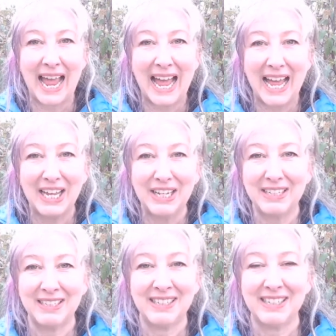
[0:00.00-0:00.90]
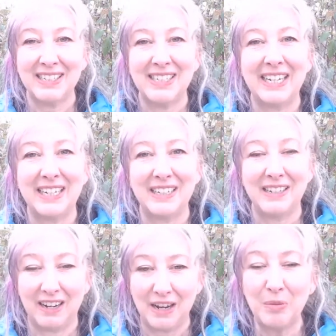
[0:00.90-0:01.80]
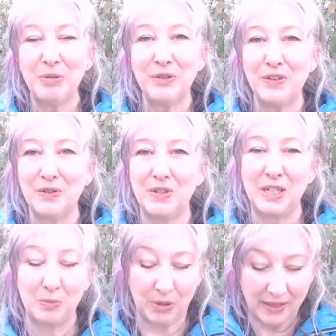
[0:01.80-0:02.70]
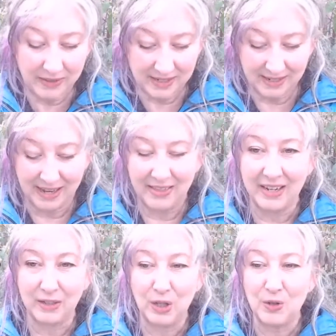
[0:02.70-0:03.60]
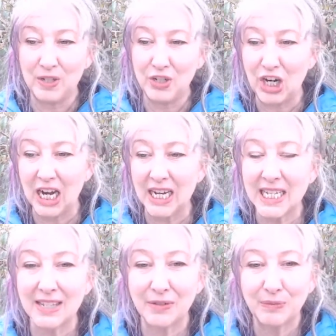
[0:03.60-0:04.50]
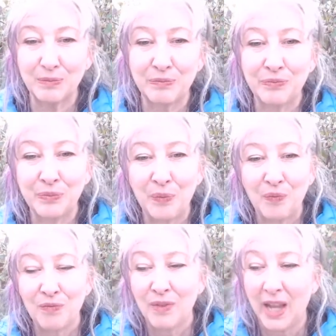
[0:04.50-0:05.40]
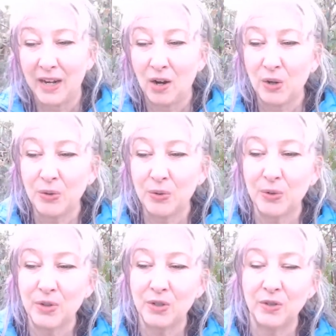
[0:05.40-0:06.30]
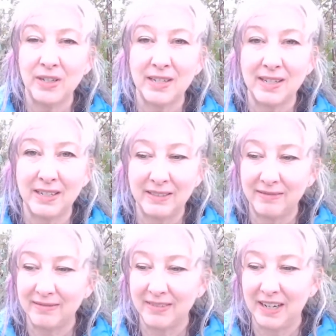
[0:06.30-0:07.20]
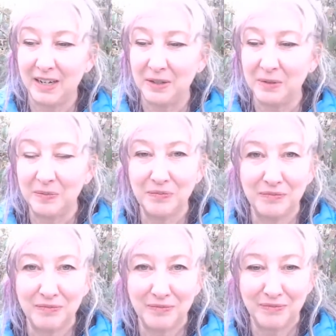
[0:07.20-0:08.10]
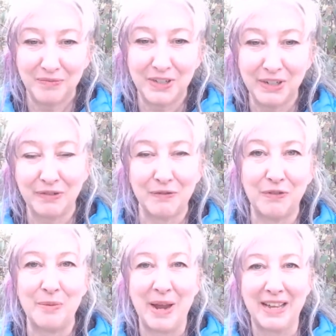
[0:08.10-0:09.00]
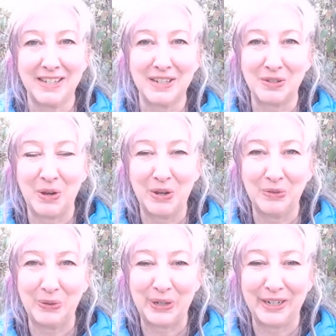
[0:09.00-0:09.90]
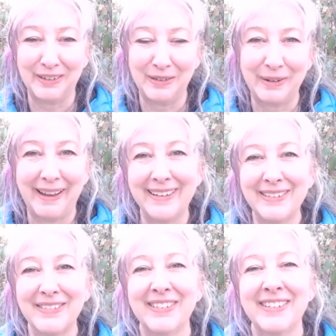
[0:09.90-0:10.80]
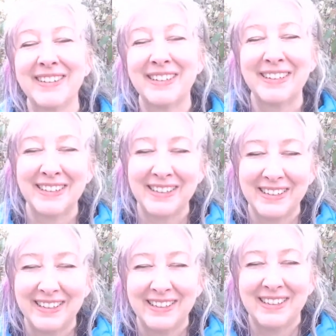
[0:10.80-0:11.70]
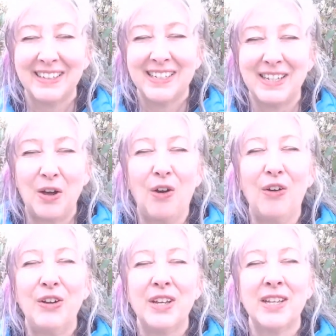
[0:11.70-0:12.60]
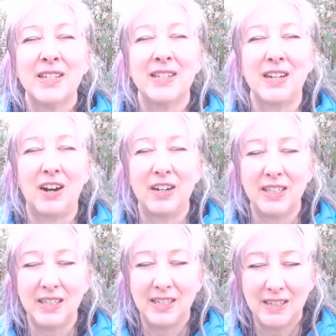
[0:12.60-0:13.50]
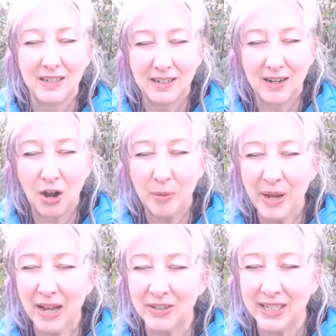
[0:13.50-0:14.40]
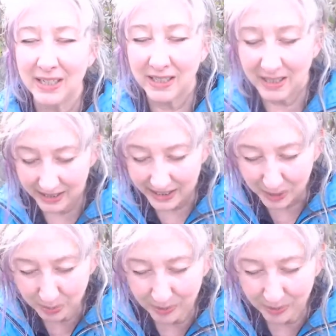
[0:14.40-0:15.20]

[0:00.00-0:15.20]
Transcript: and taking a couple of those deep breaths and then closing your eyes. And I'll go through and do these in different formats as well for you, okay? So, started compounding deeper